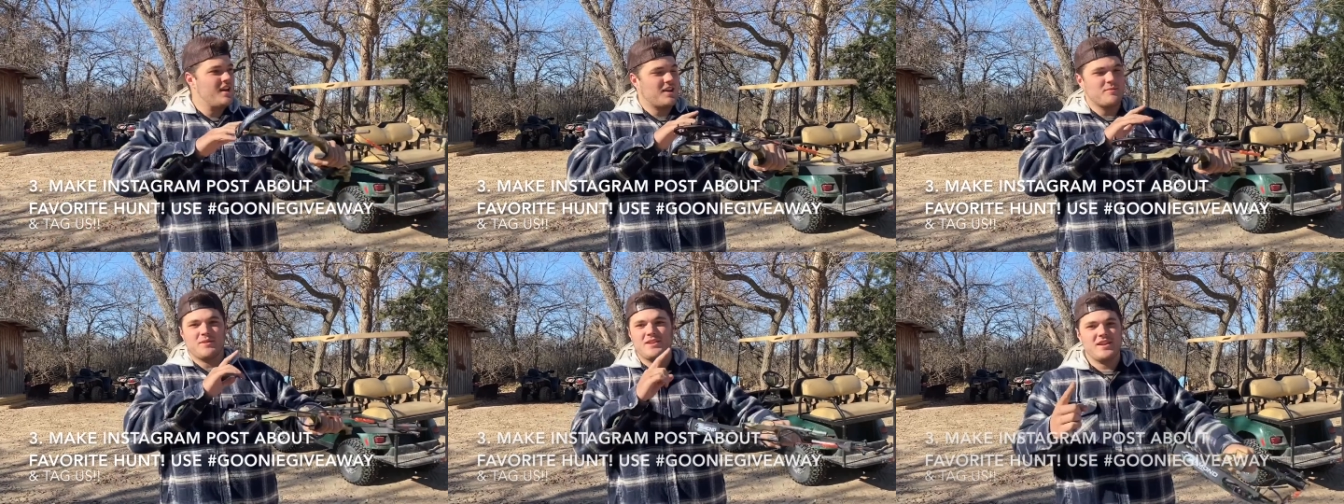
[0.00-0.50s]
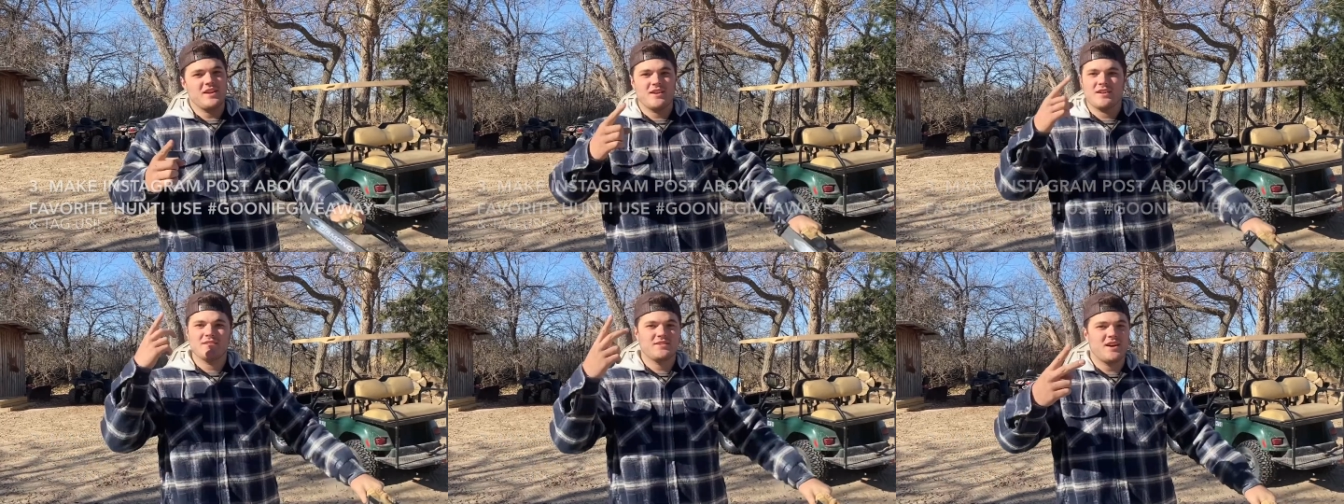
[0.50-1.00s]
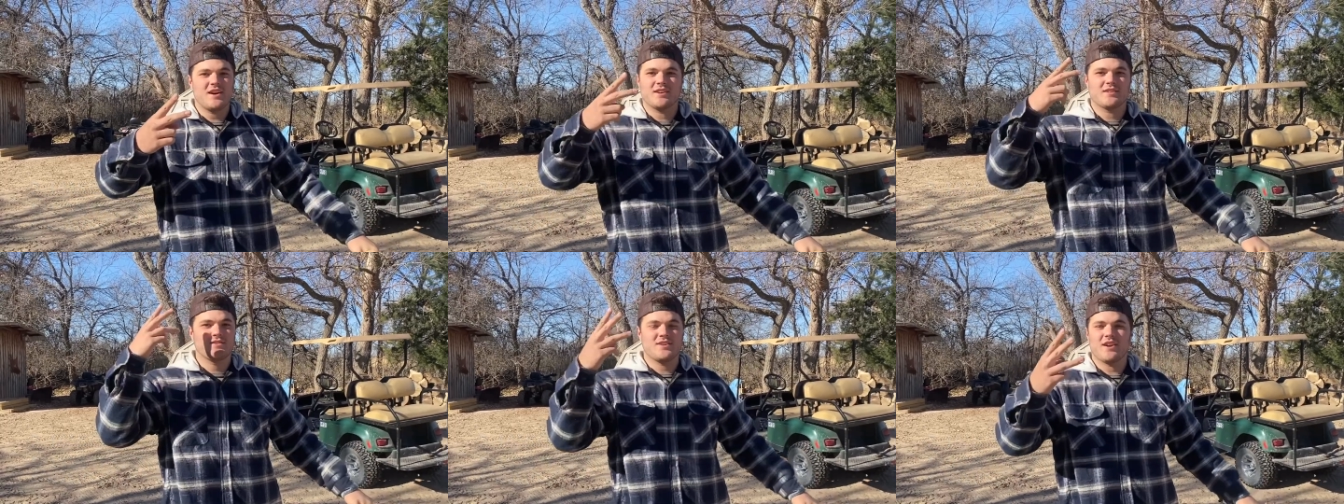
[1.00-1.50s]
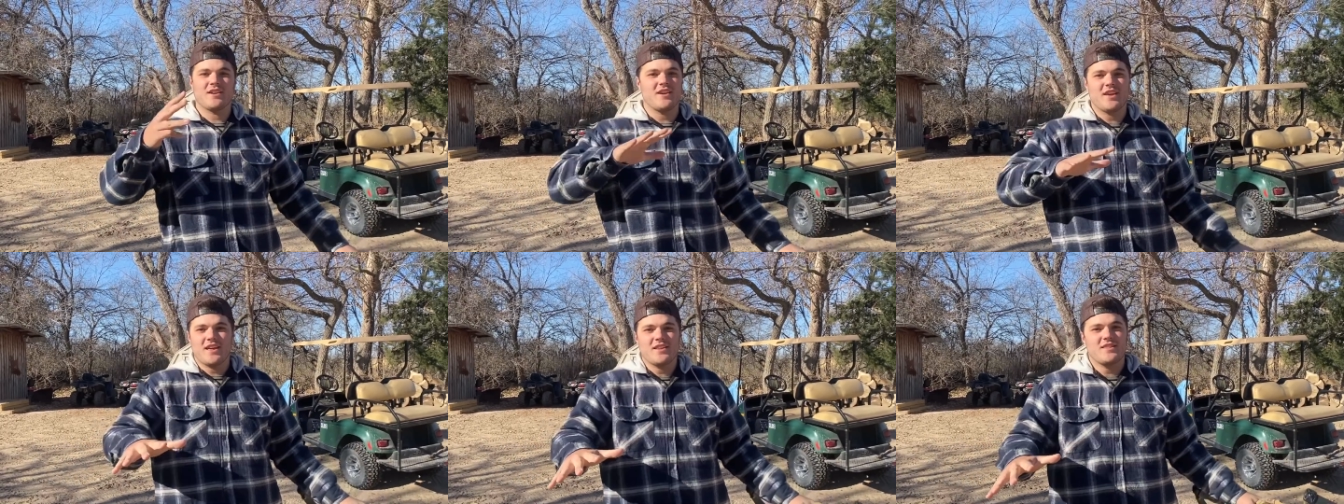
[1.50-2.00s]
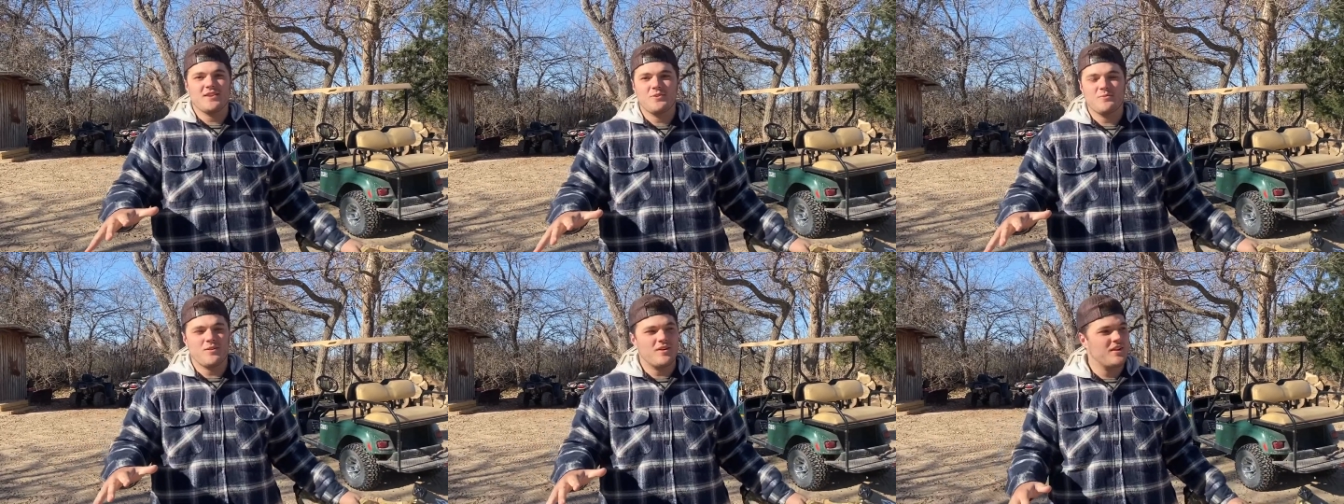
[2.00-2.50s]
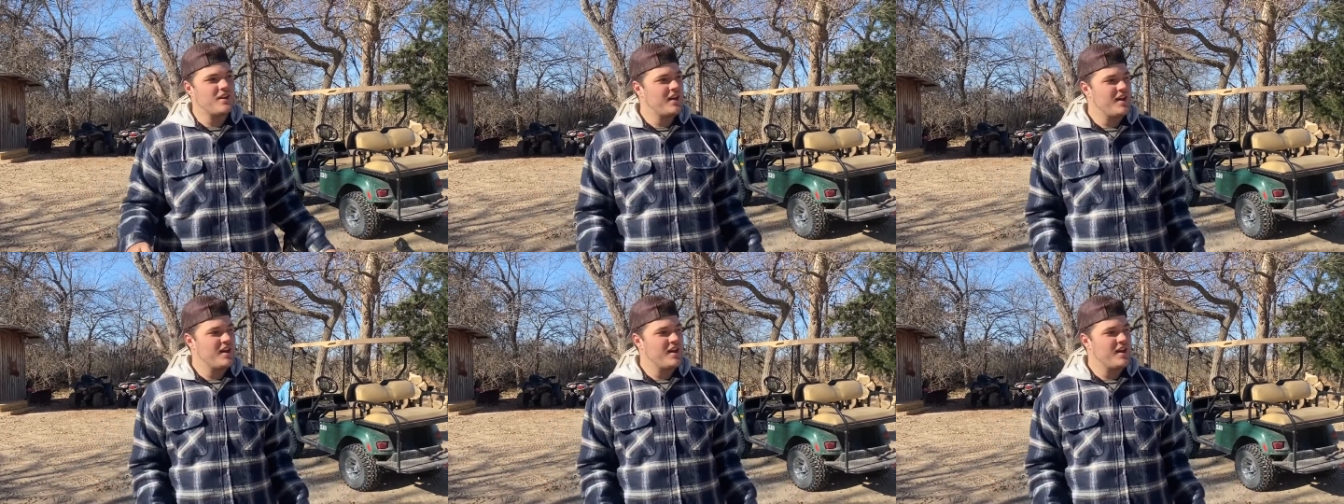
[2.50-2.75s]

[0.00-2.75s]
It can be deer, duck, turkey, anything you want.